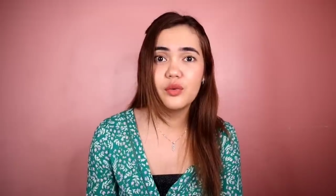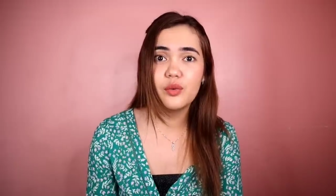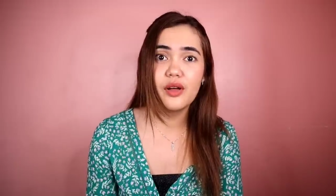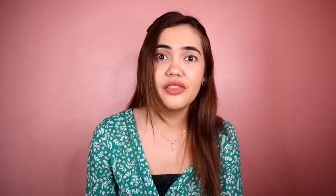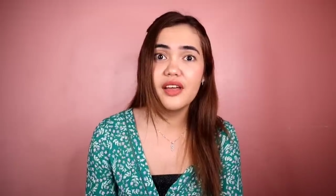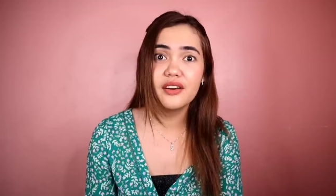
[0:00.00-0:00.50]

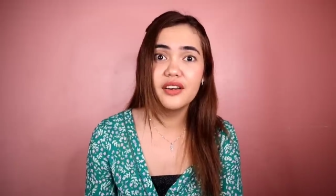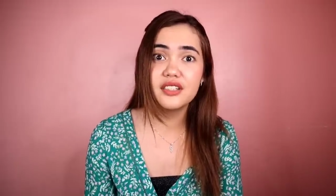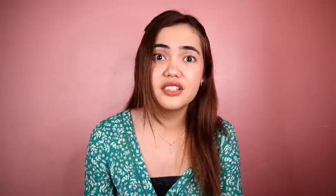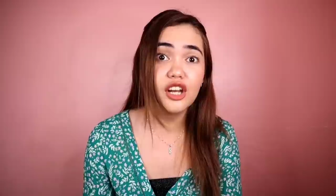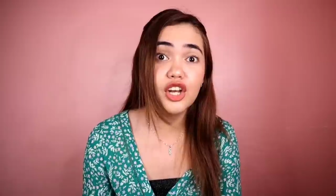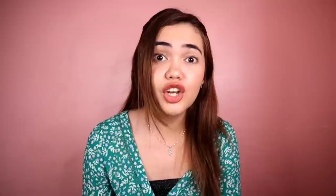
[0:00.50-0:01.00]
While there
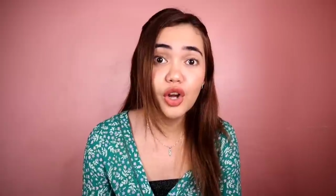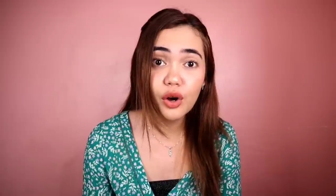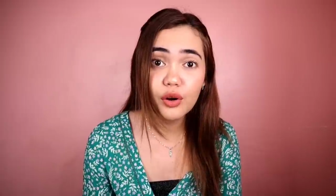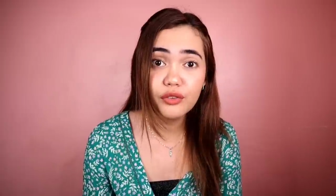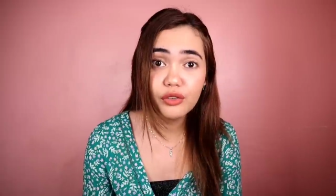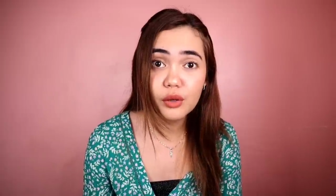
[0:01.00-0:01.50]
is
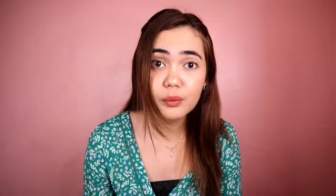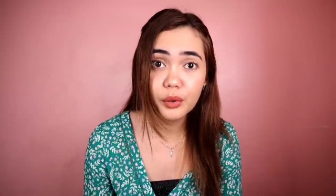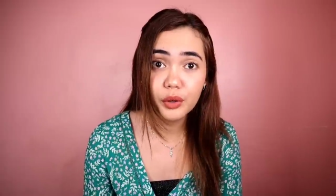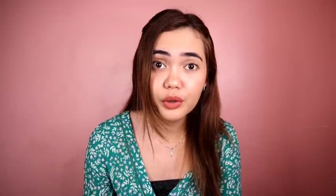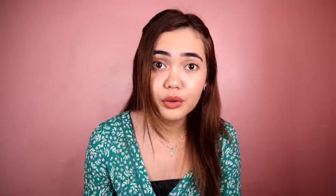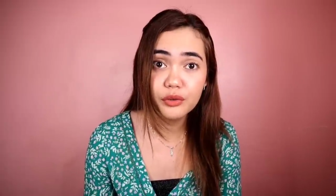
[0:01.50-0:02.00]
no
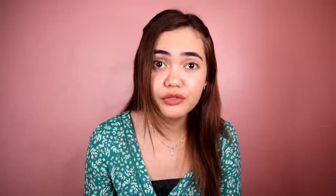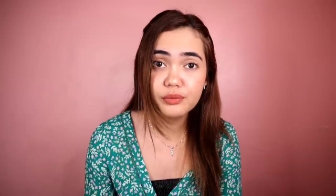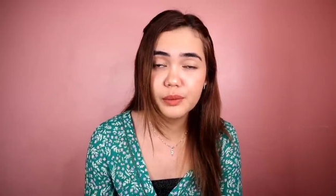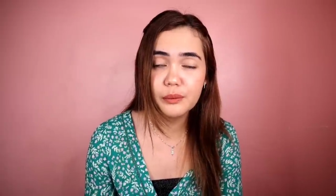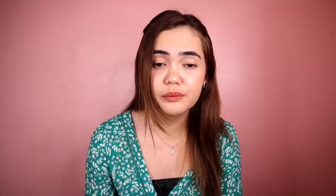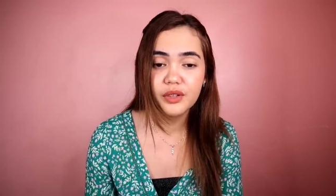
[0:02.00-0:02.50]
foolproof
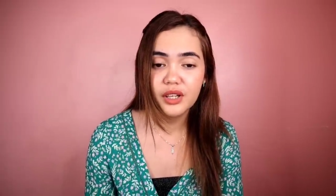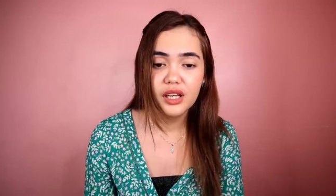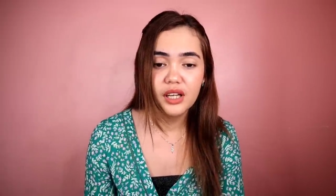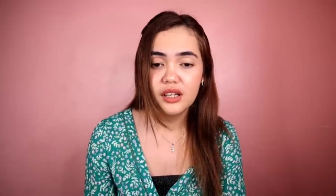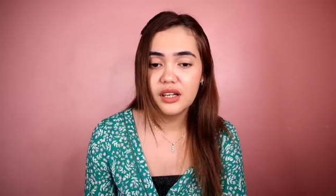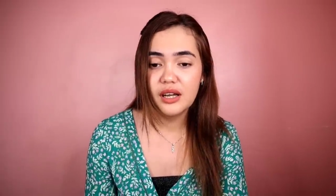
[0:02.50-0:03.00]
from
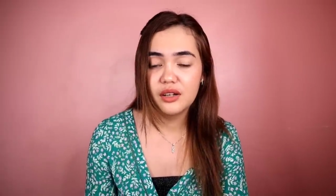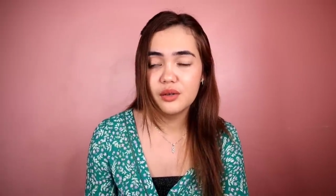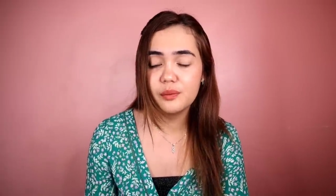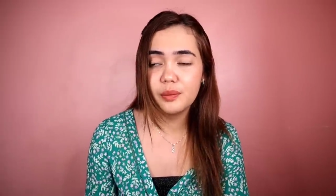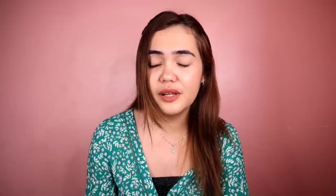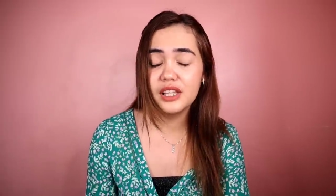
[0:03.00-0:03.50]

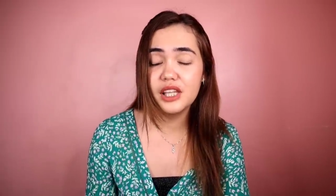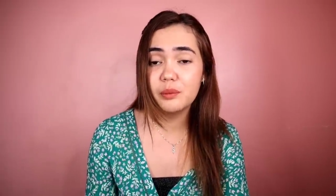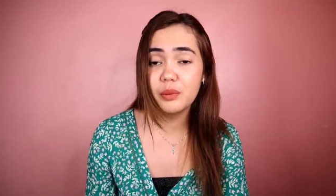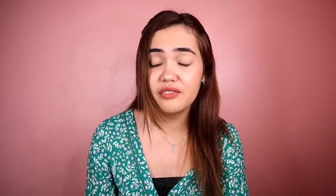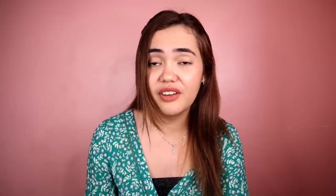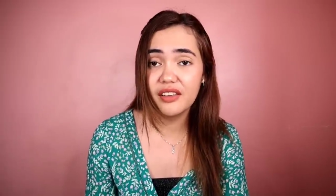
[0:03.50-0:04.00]
completely
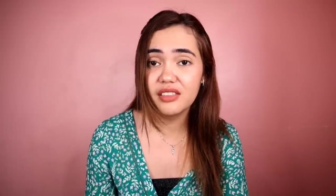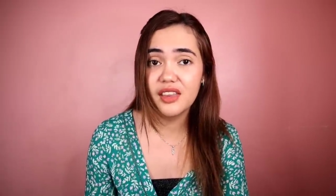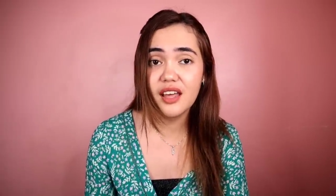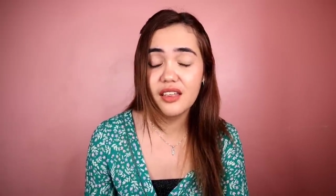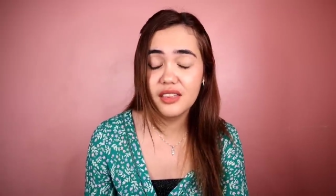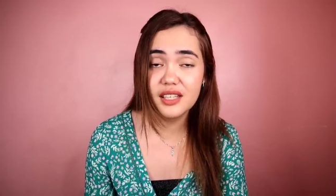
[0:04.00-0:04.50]

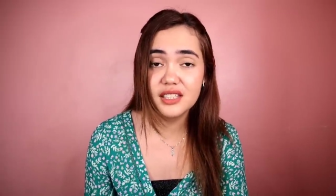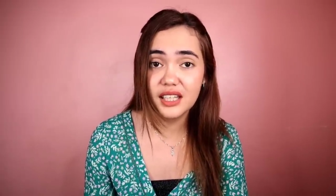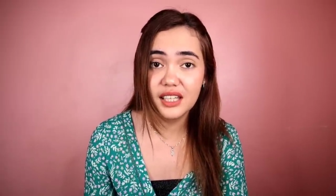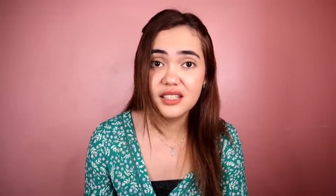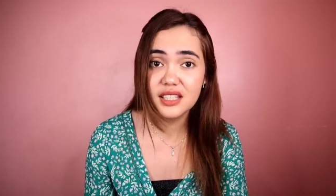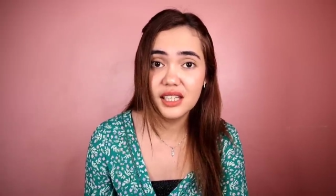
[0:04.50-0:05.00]
preventing these
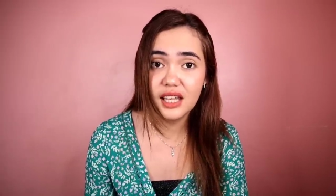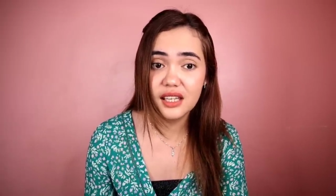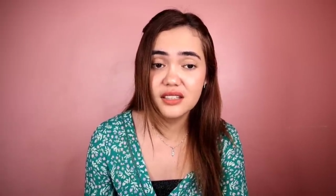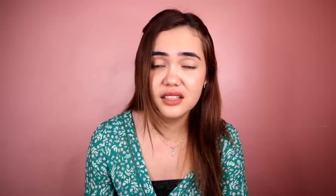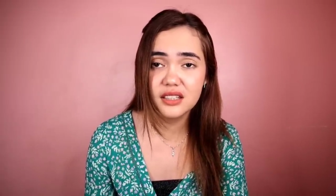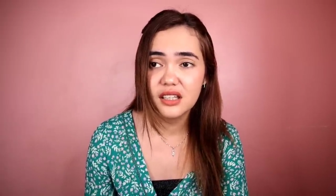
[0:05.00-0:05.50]

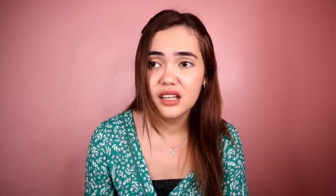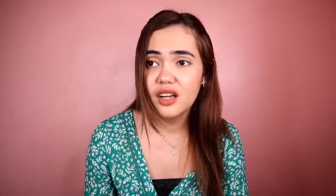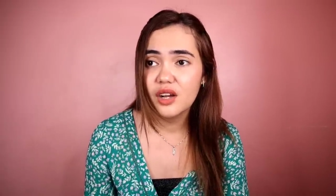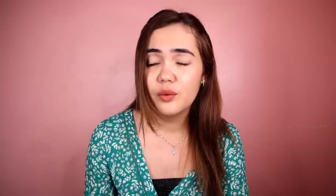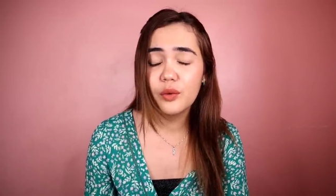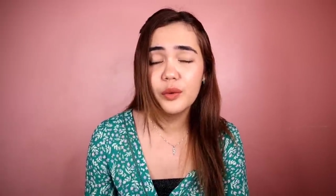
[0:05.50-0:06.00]
incidents,
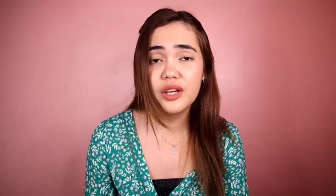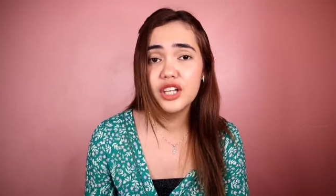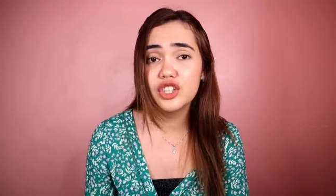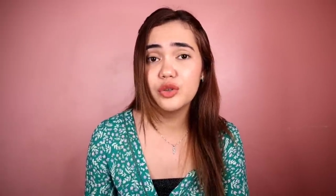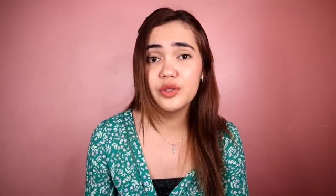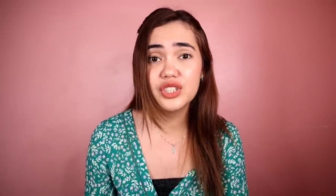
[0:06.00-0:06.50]
what we
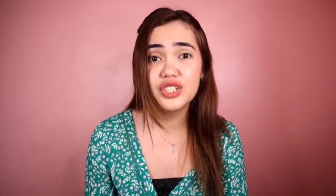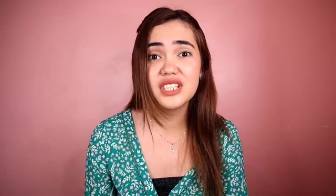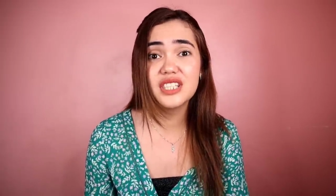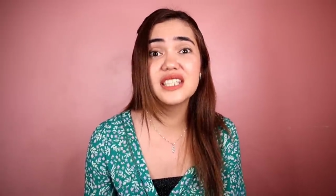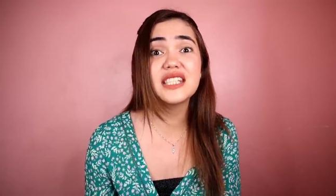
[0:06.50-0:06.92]
can do is just